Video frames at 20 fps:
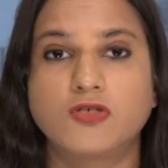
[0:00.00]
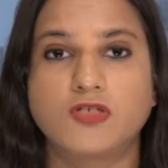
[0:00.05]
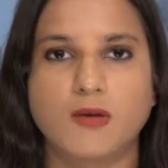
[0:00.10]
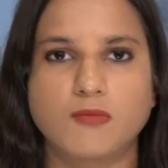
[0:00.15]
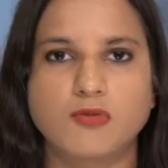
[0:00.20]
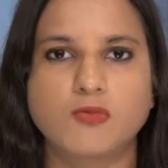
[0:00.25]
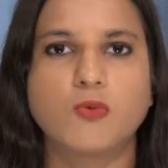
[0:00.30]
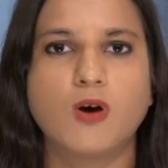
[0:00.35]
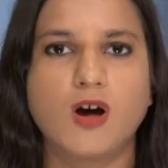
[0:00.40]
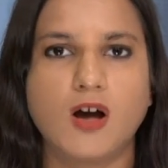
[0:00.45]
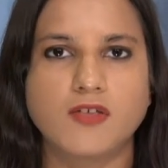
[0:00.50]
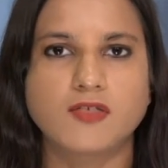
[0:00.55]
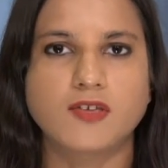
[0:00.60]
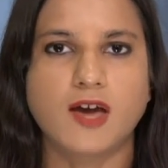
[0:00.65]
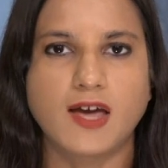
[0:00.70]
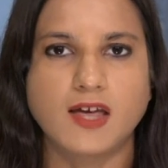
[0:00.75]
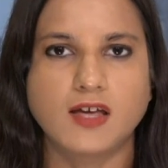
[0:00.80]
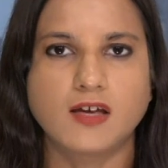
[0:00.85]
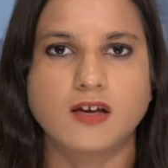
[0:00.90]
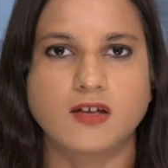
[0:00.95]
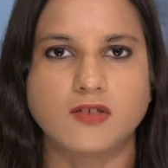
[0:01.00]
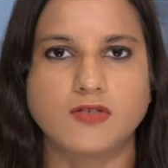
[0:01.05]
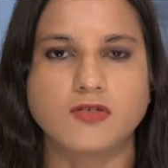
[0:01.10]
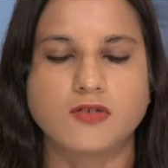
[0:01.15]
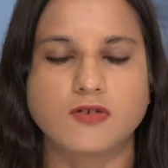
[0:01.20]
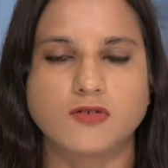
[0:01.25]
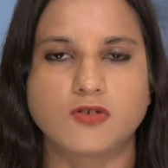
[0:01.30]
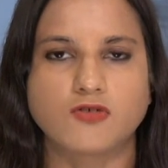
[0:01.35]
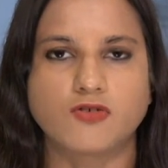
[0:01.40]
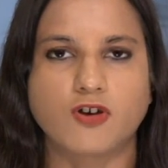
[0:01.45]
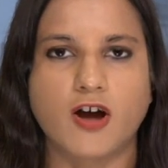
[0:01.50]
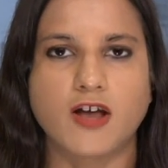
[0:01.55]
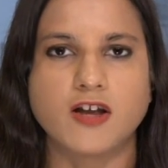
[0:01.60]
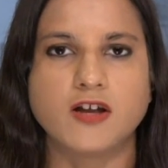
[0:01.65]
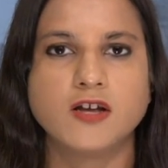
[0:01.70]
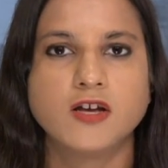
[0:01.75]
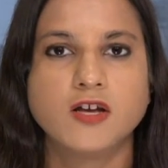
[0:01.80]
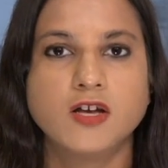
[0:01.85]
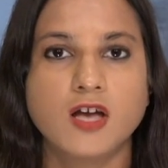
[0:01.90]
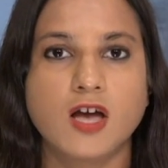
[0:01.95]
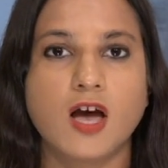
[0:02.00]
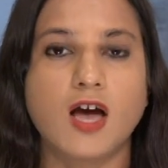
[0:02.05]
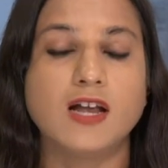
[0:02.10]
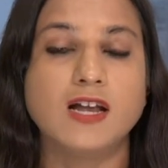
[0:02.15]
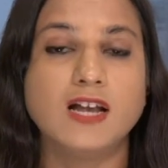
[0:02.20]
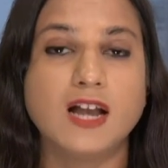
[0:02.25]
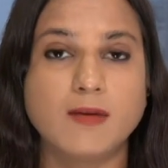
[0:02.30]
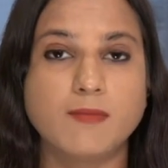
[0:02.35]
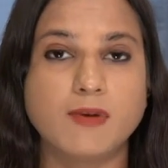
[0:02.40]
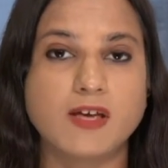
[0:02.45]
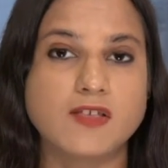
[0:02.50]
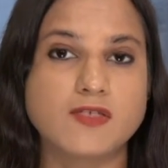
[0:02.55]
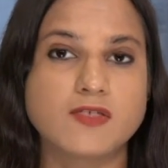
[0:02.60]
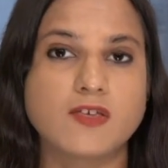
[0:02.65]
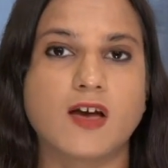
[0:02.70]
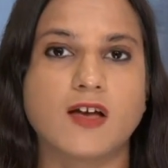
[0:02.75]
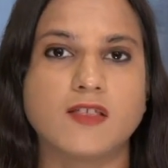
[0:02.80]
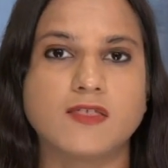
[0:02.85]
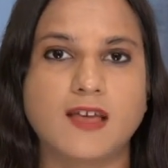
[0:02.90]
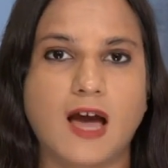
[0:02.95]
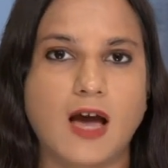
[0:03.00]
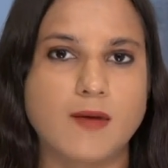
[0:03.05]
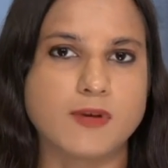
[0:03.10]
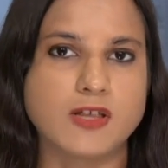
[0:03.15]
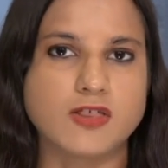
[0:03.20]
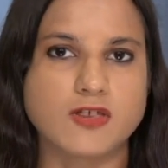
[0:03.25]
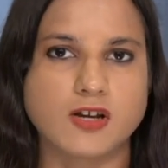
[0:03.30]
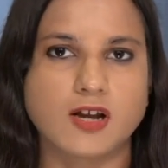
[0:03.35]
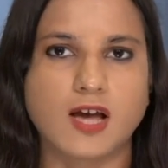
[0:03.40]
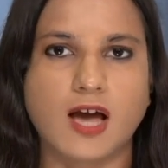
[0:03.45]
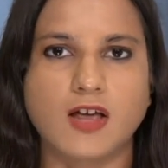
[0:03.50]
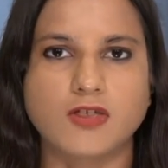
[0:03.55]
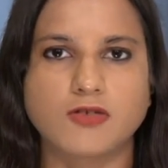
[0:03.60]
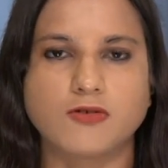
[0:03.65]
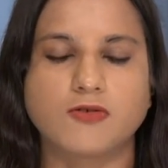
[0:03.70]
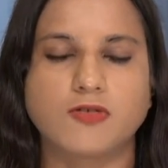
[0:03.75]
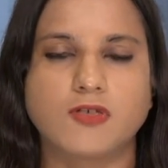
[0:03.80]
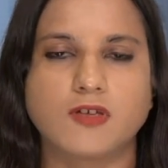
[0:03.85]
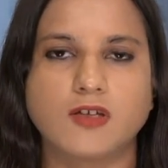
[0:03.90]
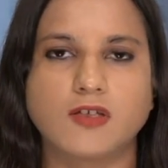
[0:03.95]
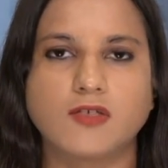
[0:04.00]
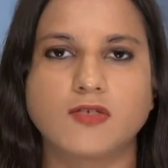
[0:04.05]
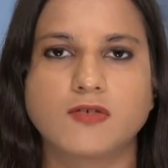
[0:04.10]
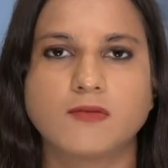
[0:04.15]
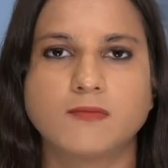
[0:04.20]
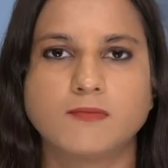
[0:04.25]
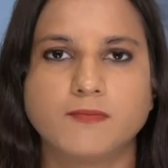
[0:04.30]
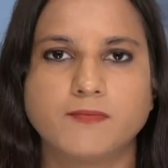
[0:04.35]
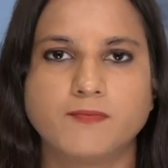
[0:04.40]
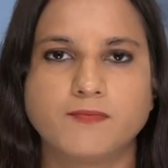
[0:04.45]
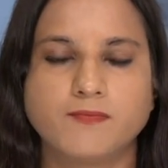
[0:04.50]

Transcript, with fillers: steps were taken to try and limit damage and casualties.